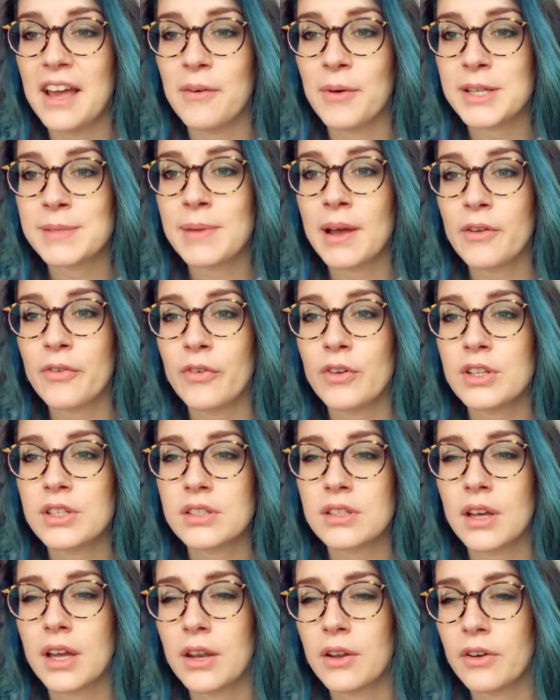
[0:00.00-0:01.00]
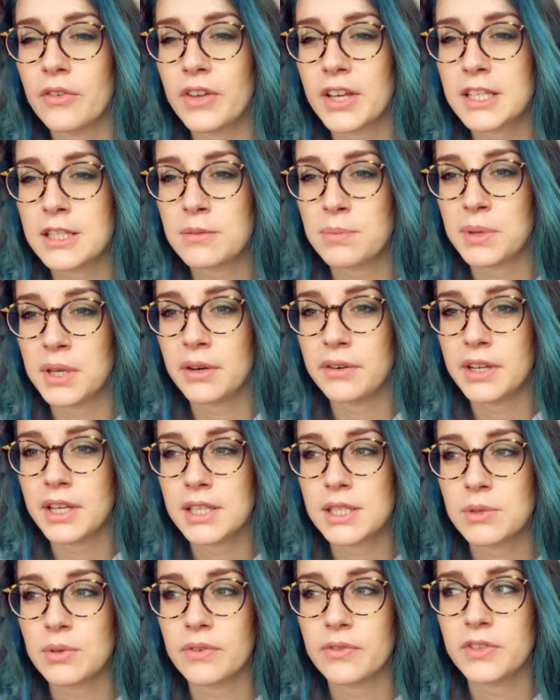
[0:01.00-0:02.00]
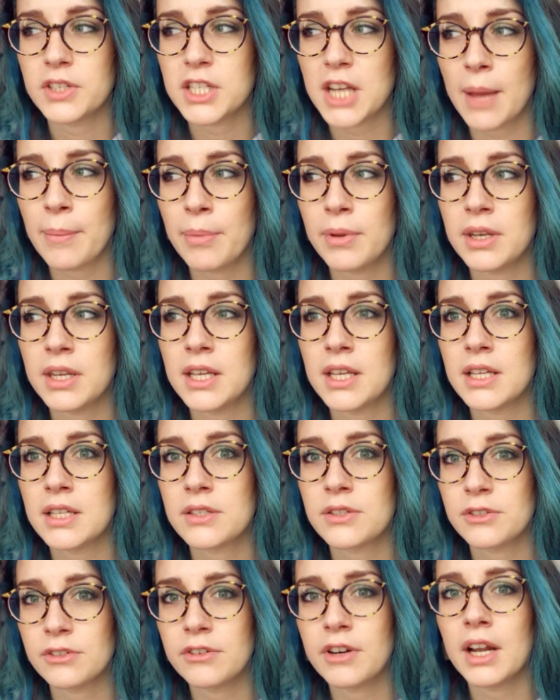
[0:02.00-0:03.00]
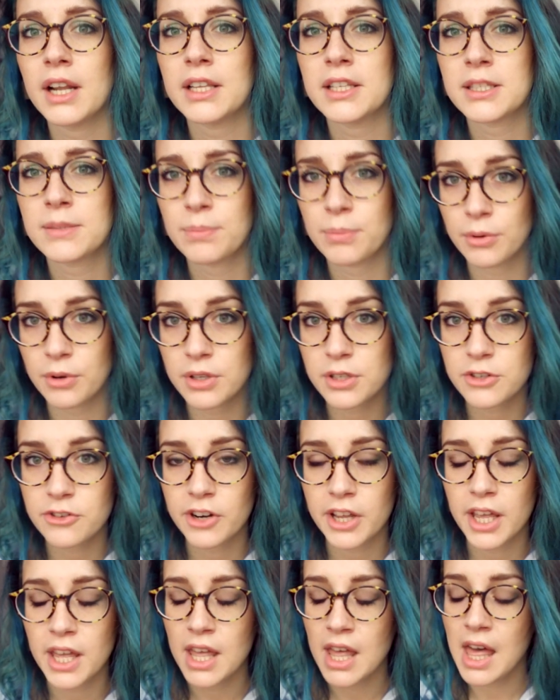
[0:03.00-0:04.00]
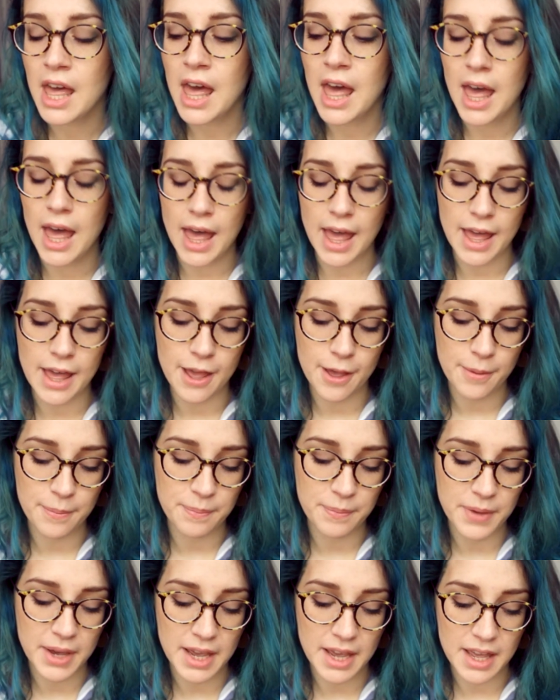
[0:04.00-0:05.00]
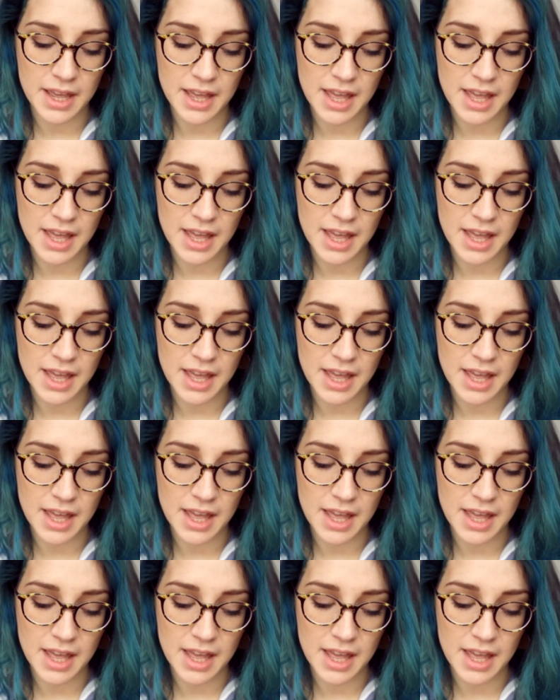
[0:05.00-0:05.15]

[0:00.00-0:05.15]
was my first kind of experience with Japanese surrealist poetry, and